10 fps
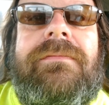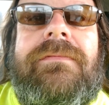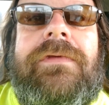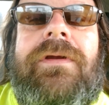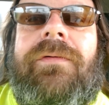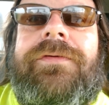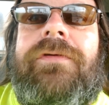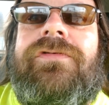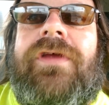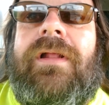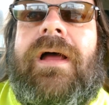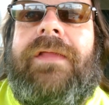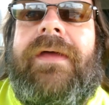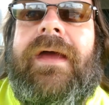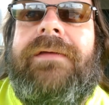You don't do shit
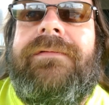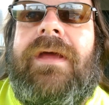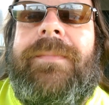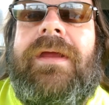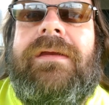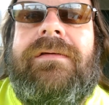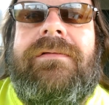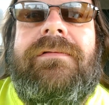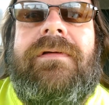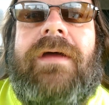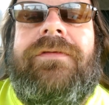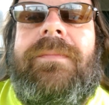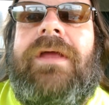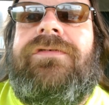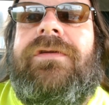like that. I mean, not to mention